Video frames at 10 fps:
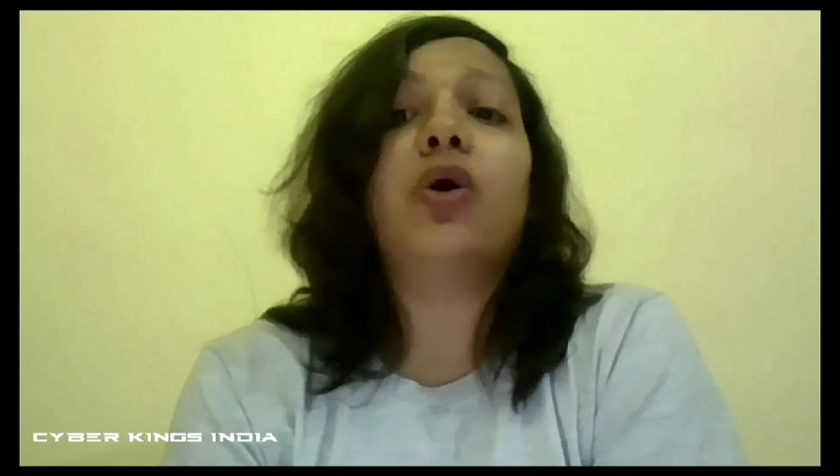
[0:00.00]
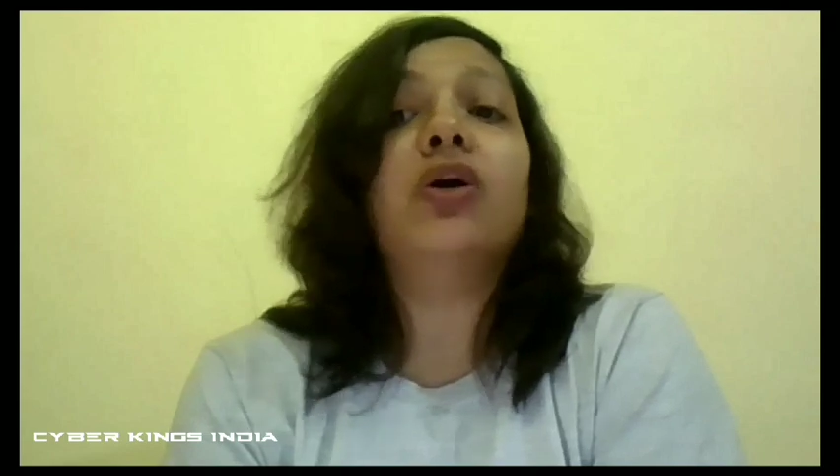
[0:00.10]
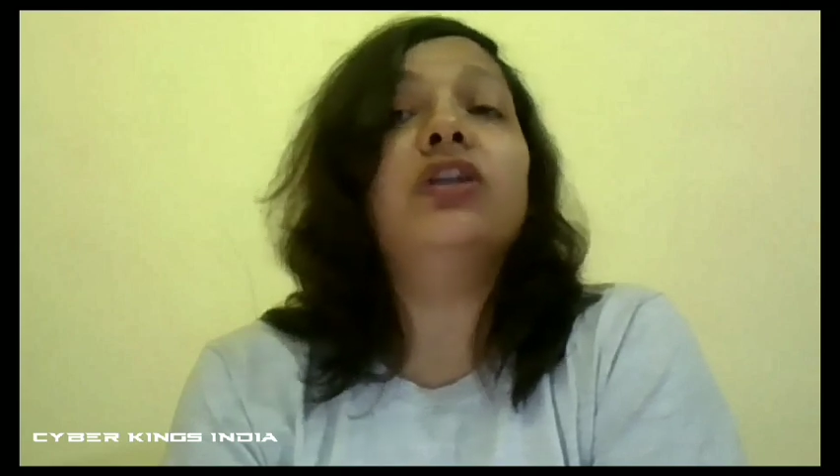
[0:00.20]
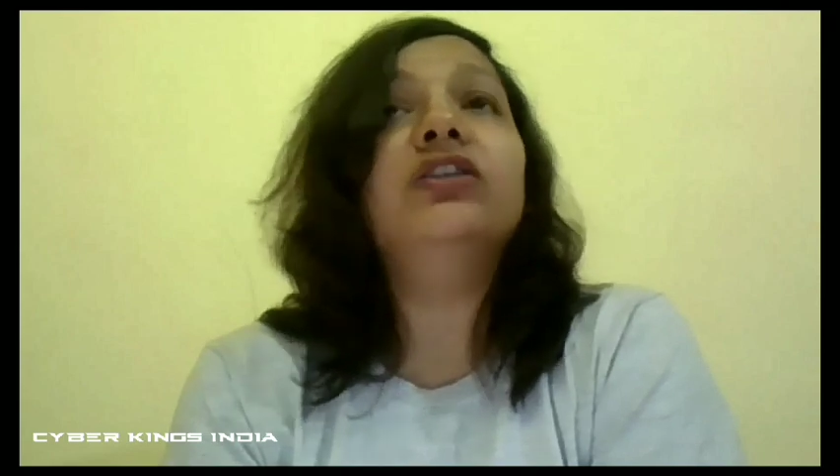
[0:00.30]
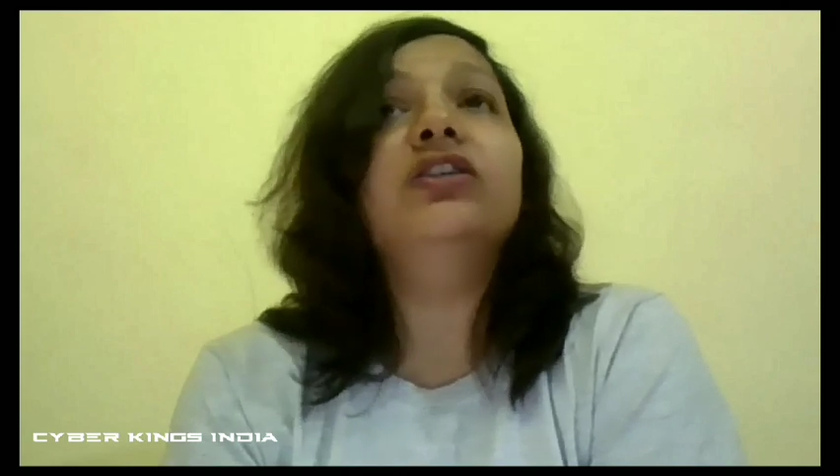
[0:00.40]

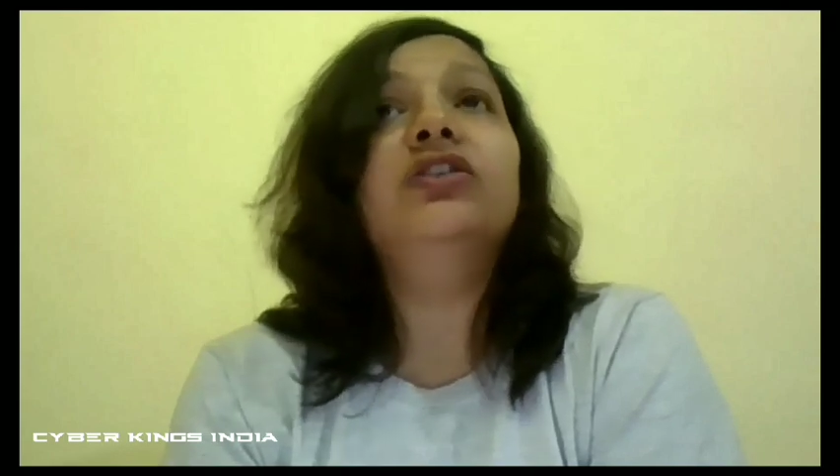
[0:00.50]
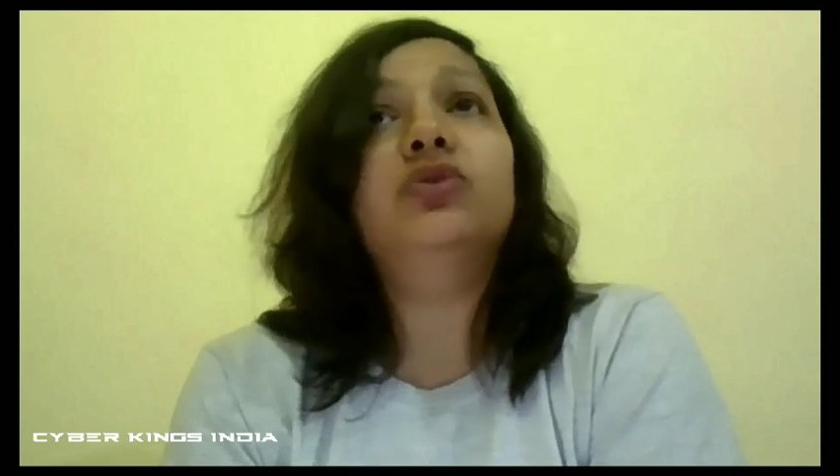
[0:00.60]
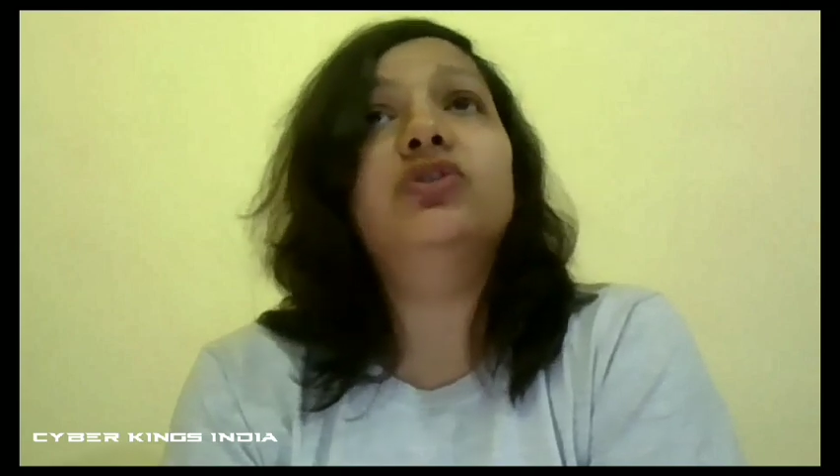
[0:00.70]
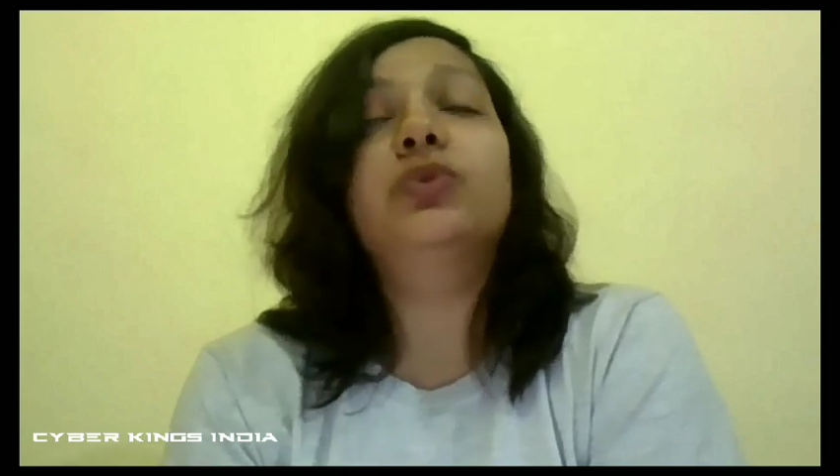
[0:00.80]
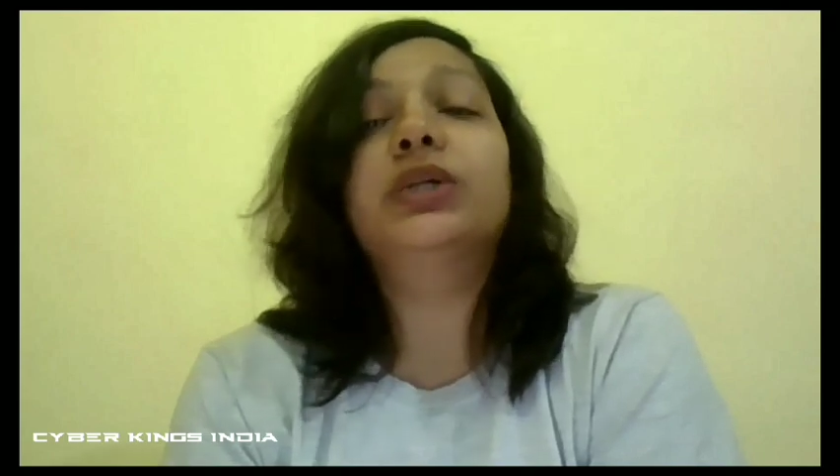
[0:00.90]
all the
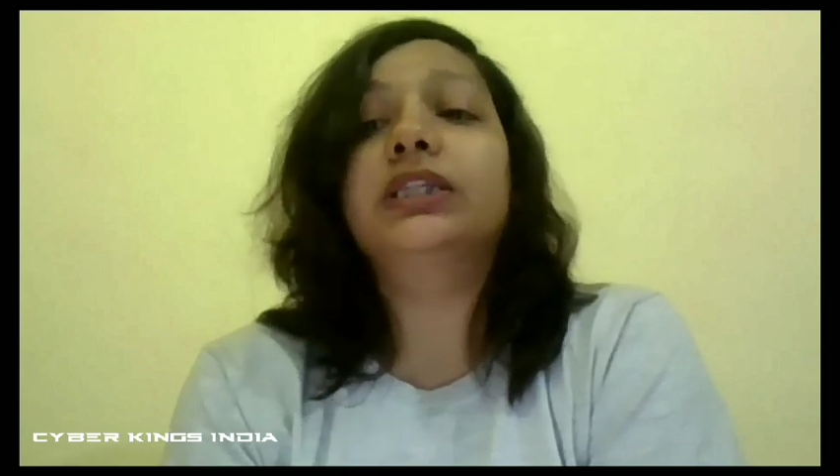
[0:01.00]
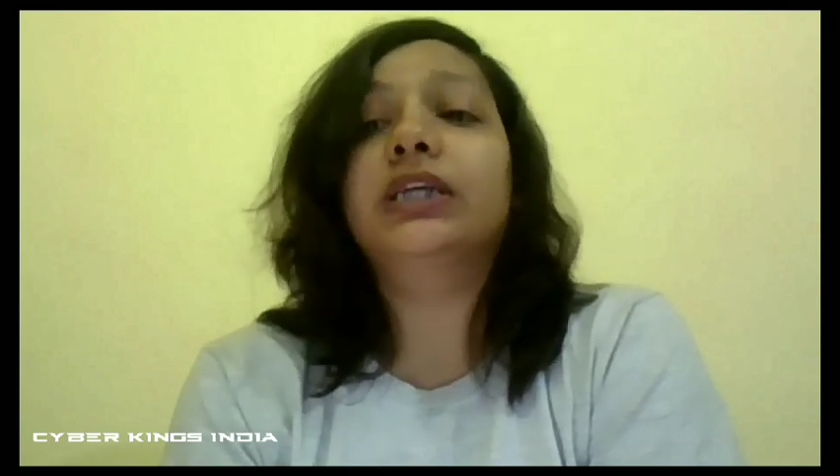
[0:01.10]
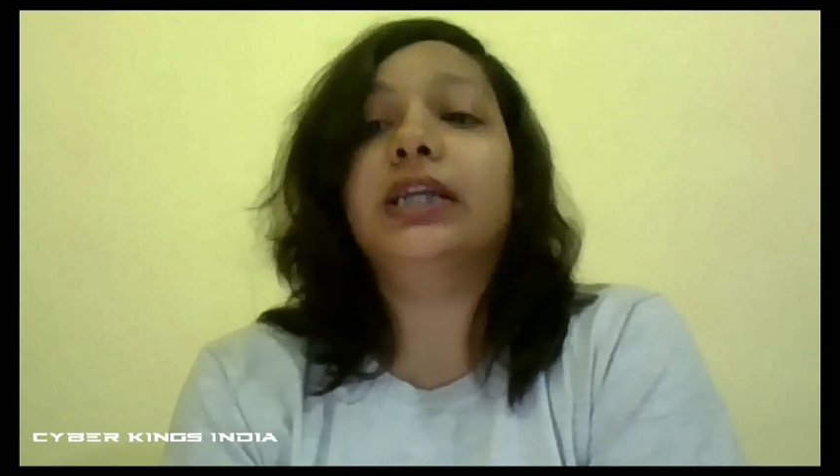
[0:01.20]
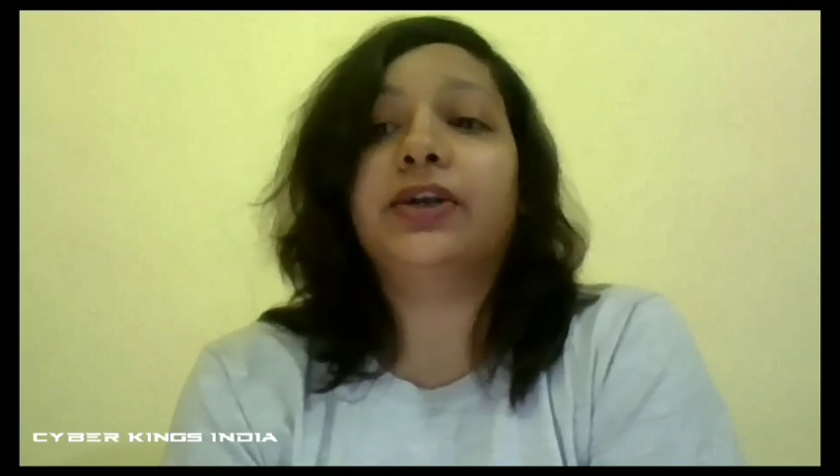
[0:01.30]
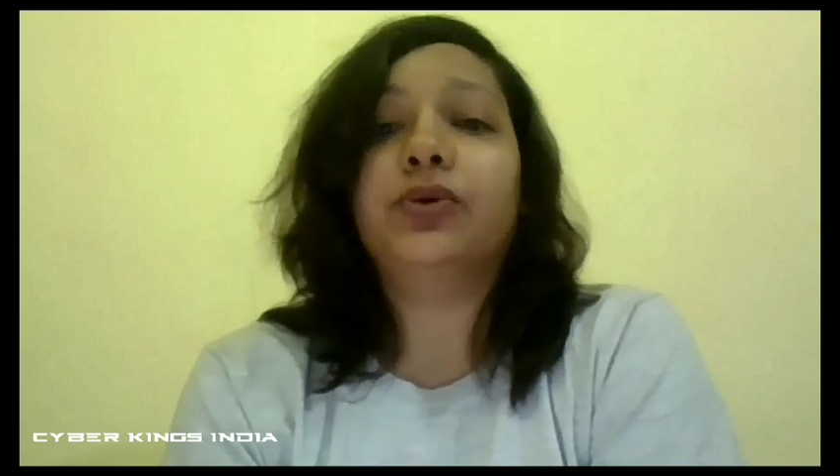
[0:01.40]
nodes within
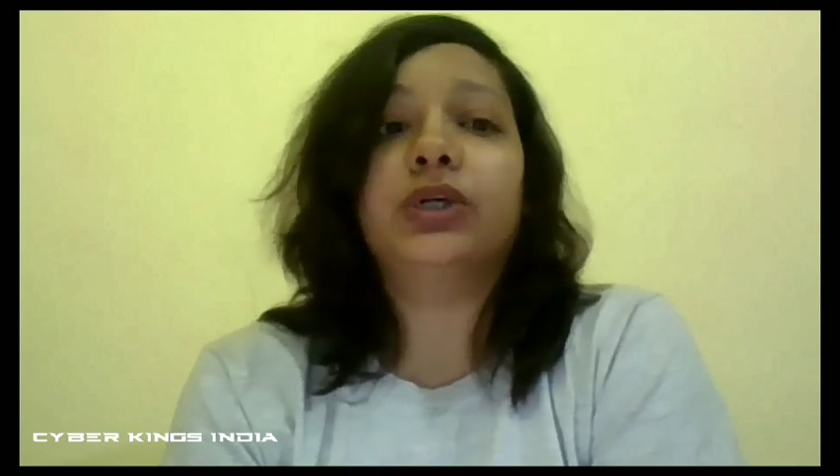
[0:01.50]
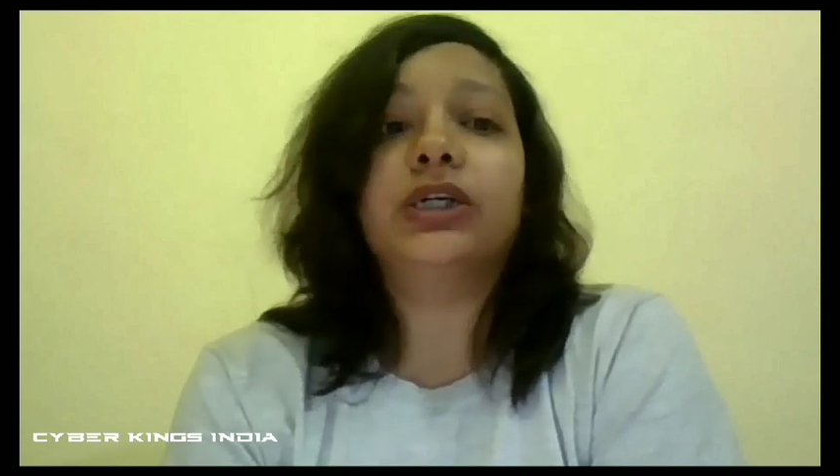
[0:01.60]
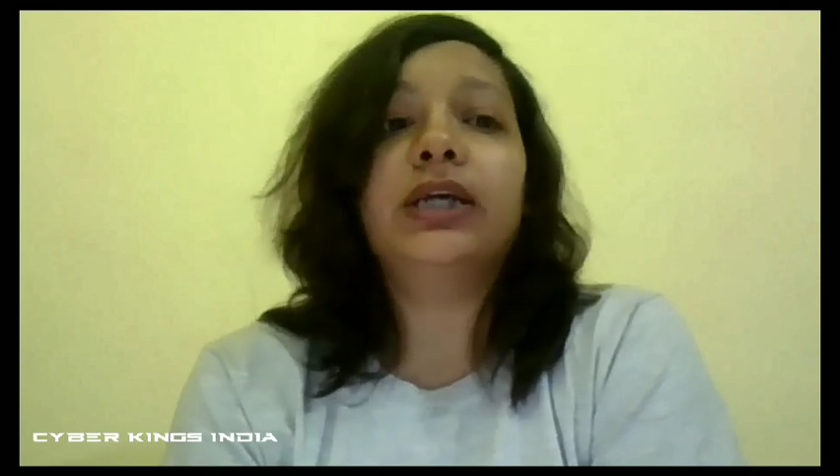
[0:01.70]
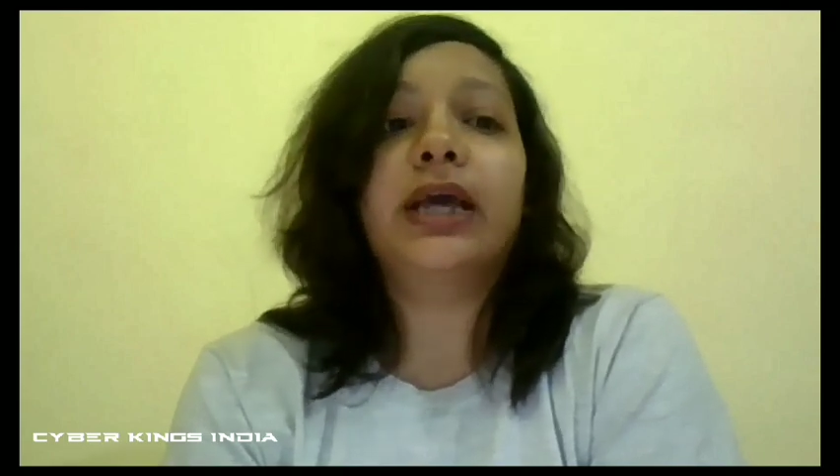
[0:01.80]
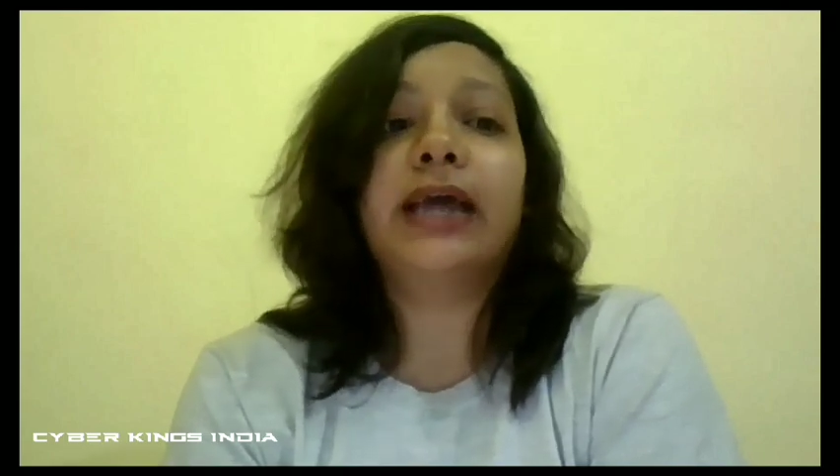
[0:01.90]
the network,